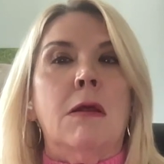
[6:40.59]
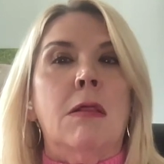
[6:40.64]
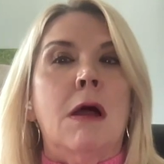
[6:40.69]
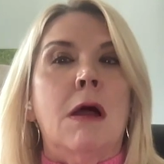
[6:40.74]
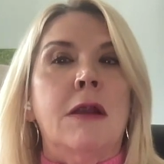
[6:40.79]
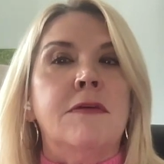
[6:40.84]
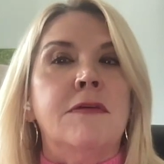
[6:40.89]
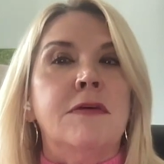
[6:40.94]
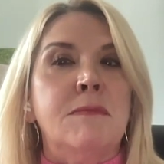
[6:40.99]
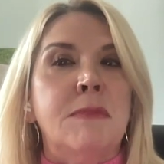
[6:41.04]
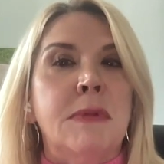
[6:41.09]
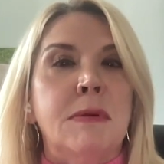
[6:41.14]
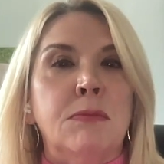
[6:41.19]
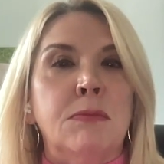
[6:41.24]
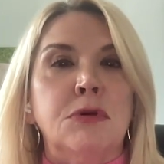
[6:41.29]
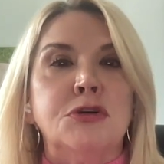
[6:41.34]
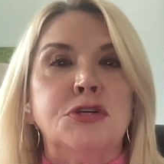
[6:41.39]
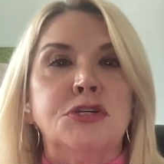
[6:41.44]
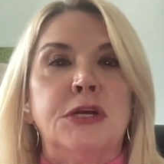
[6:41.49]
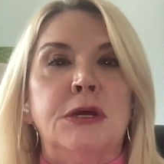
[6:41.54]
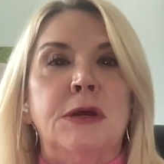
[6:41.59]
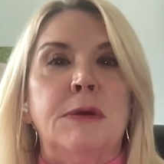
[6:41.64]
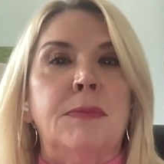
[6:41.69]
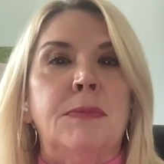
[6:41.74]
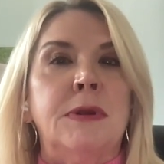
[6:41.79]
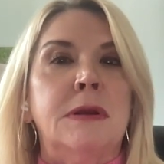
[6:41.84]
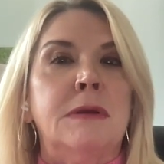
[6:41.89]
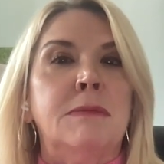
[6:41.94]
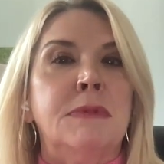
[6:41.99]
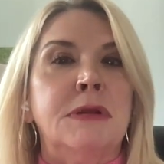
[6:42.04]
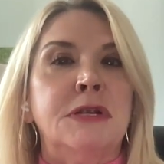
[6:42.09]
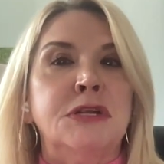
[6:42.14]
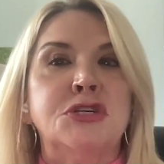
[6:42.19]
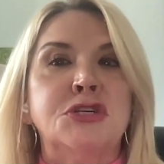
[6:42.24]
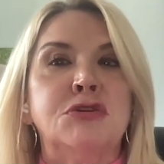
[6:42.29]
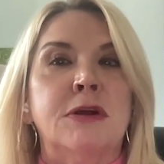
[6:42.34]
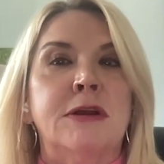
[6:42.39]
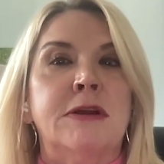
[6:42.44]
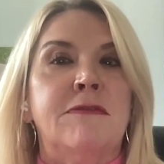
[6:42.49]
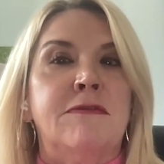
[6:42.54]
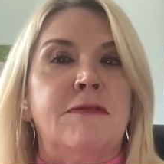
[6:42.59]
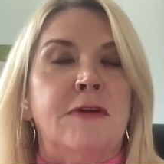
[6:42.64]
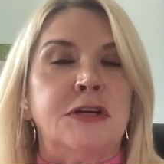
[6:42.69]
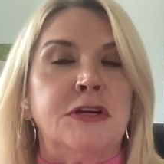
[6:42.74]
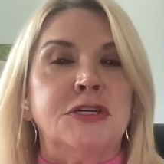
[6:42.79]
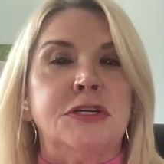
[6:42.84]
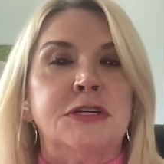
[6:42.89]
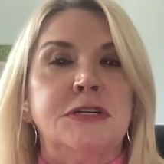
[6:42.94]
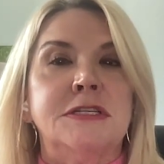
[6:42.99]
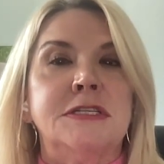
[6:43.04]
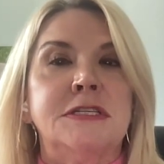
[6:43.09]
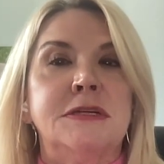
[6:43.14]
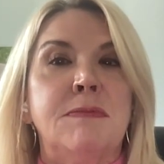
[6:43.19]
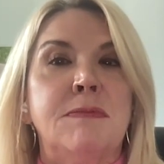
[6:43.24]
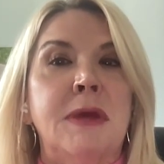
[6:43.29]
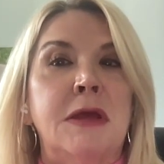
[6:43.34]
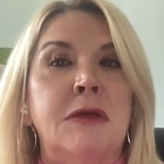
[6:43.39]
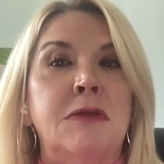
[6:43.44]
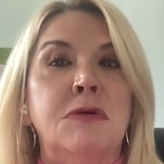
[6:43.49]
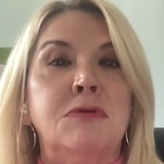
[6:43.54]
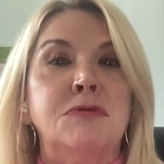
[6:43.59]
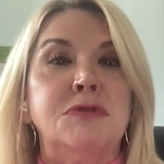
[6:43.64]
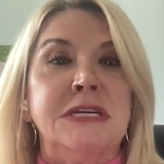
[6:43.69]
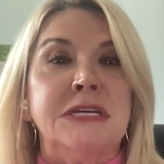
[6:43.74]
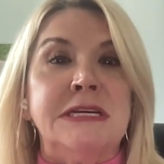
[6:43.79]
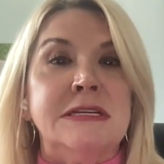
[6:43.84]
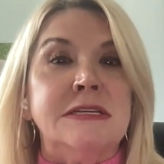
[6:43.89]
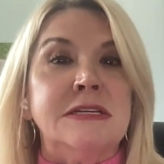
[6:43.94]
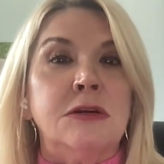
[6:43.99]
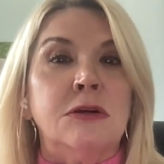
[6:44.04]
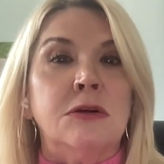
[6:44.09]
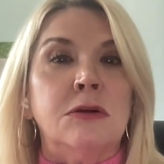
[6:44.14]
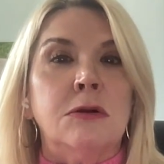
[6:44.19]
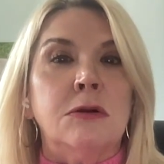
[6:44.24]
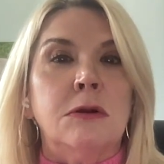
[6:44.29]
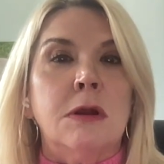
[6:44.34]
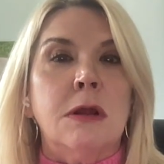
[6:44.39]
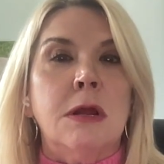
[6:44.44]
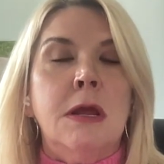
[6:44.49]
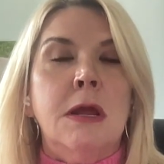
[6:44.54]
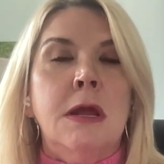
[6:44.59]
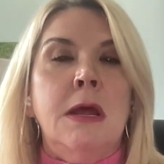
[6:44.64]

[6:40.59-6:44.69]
a lot of the membership and administrative functions to make those easier.